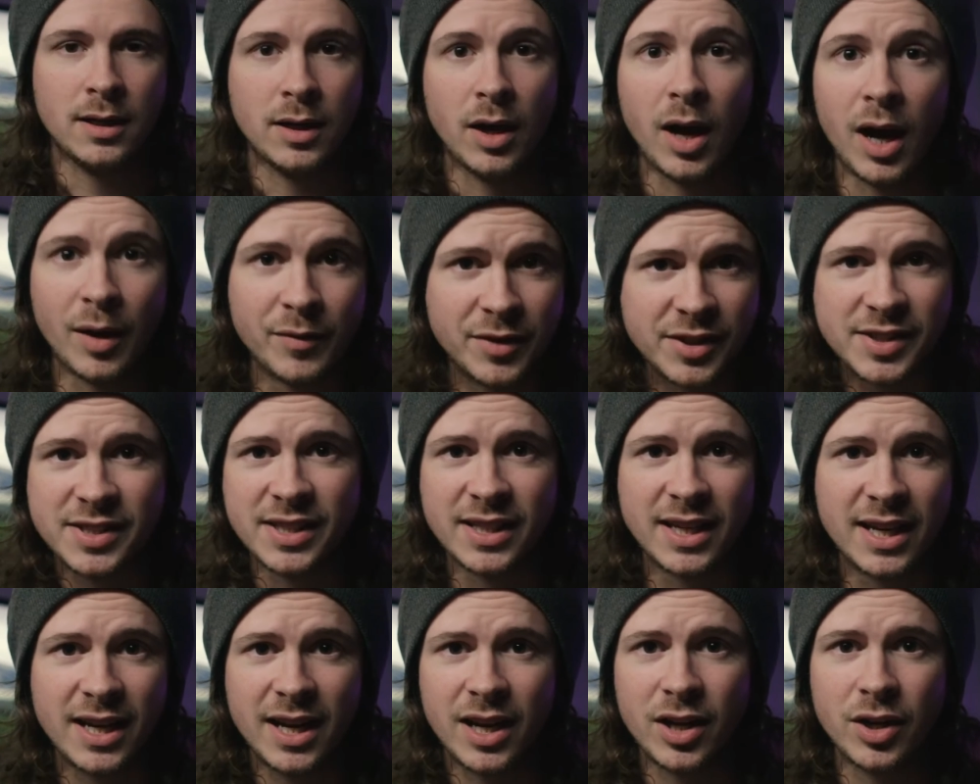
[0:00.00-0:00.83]
Now
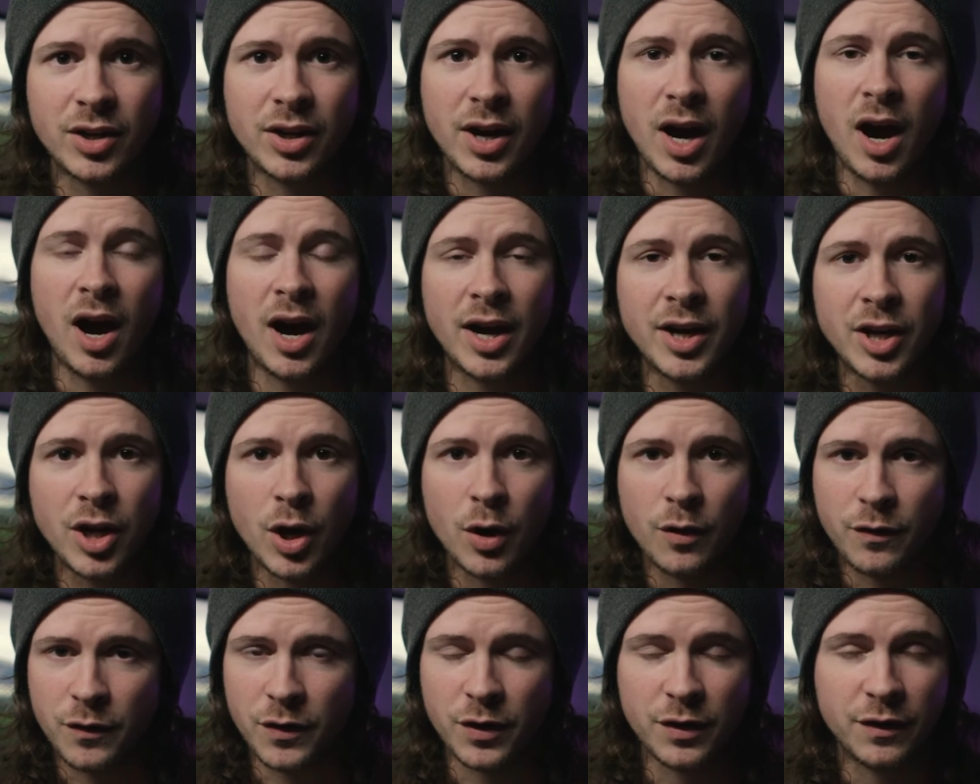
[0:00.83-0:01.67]
obviously getting good
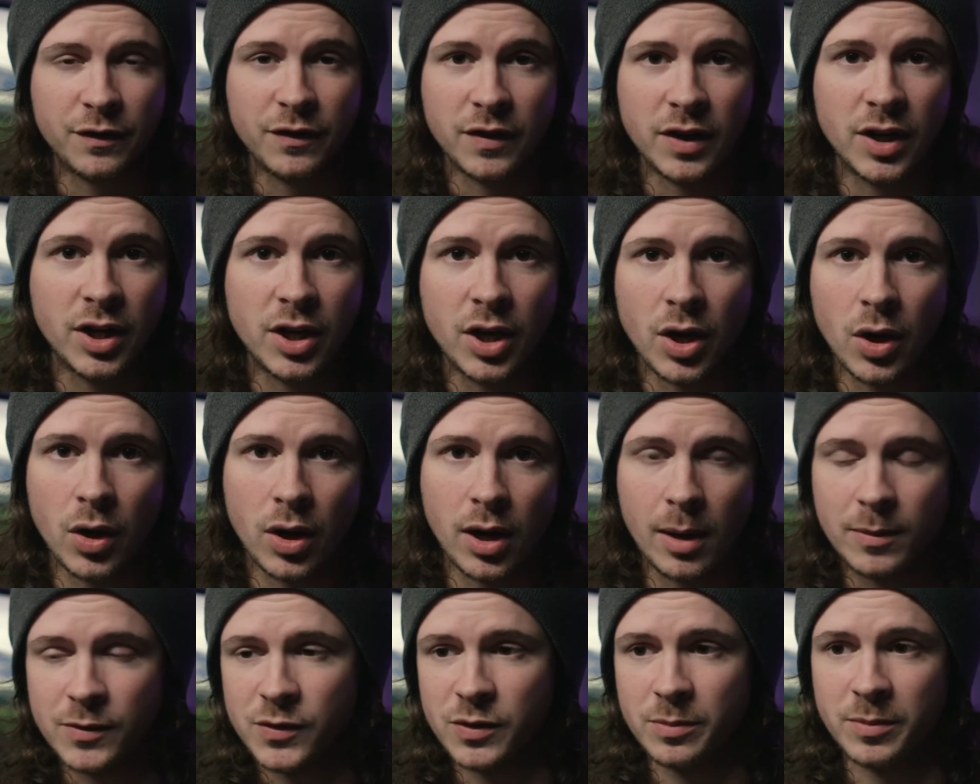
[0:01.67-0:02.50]
audio for a video
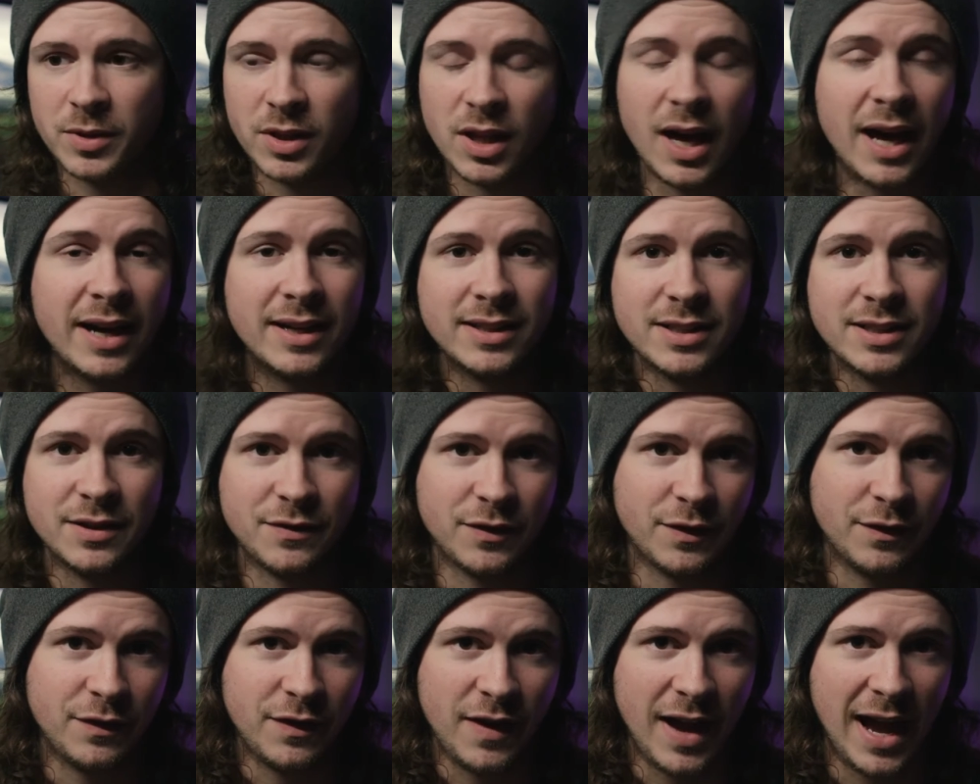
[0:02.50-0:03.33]
comes from a lot of
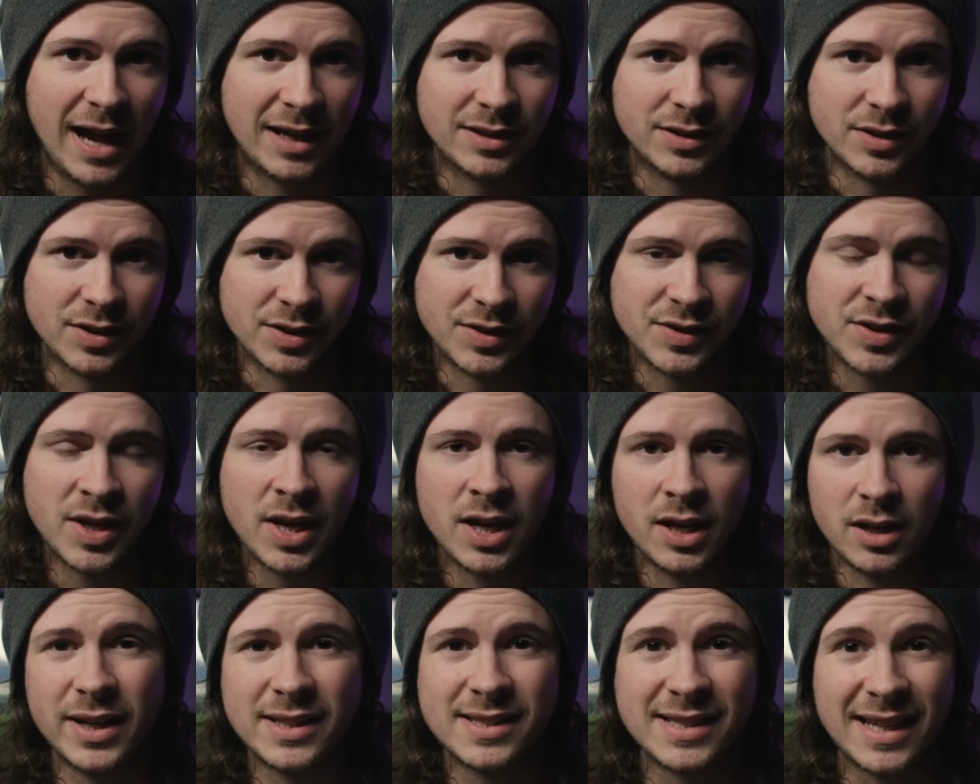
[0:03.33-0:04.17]
different factors,
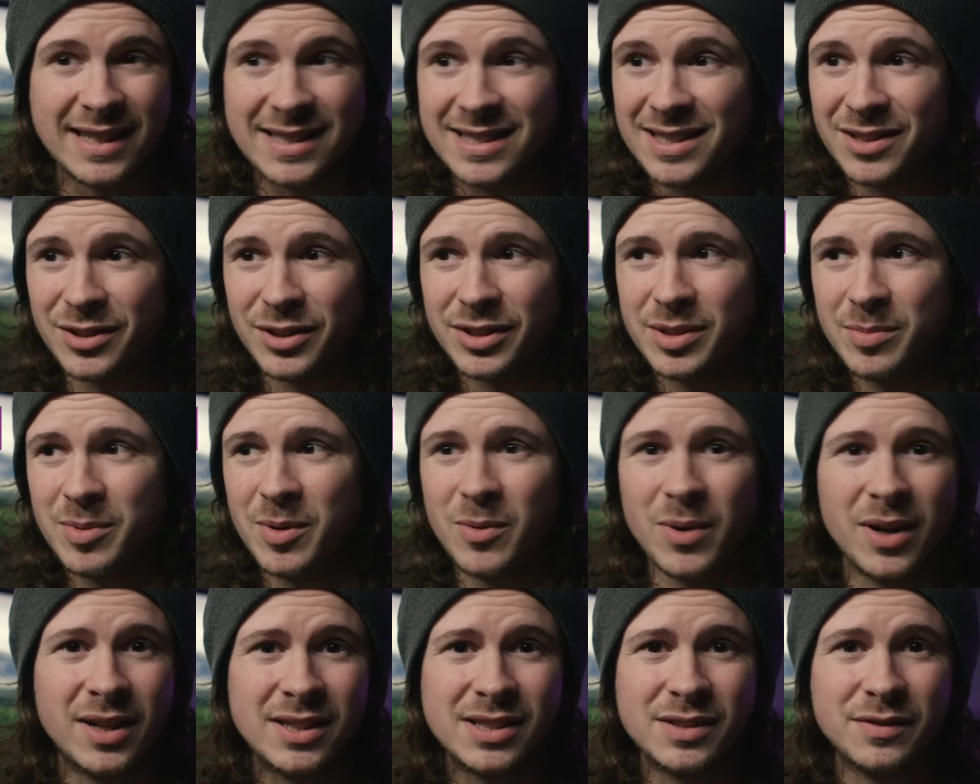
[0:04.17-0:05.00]
and it's ideal to be
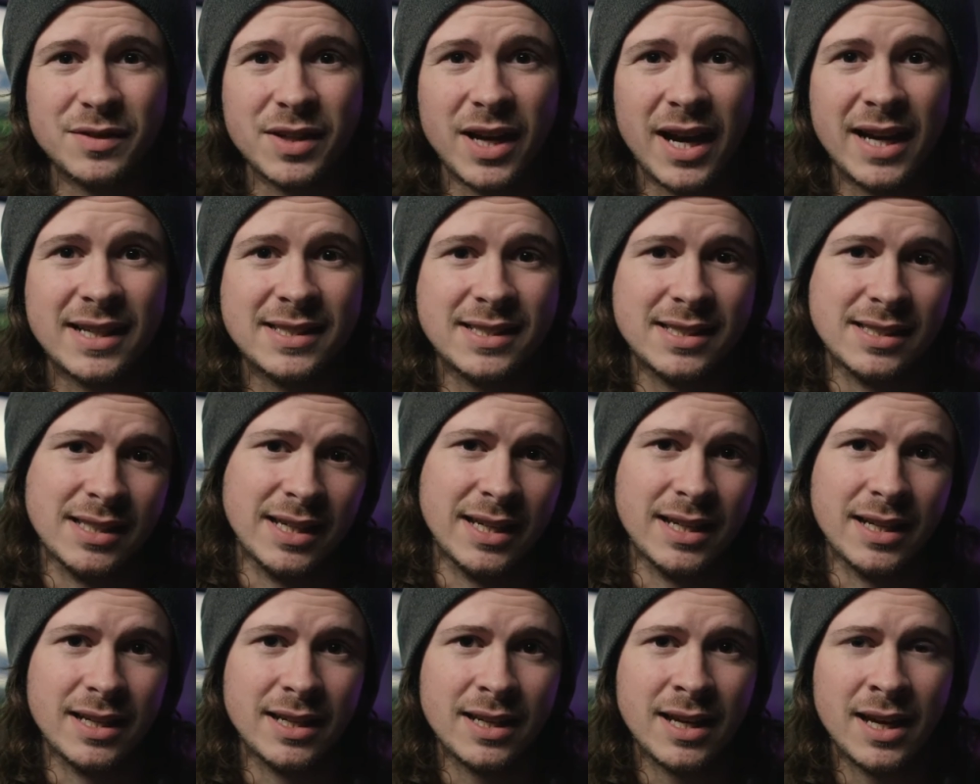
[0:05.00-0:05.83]
relatively
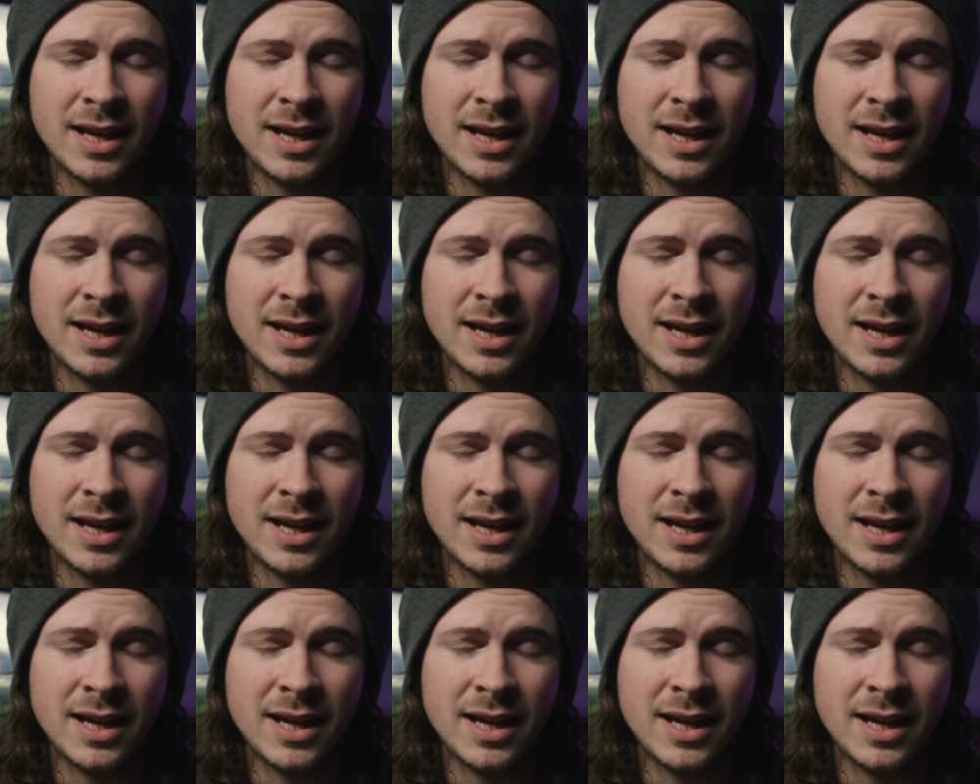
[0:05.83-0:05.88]
isolated.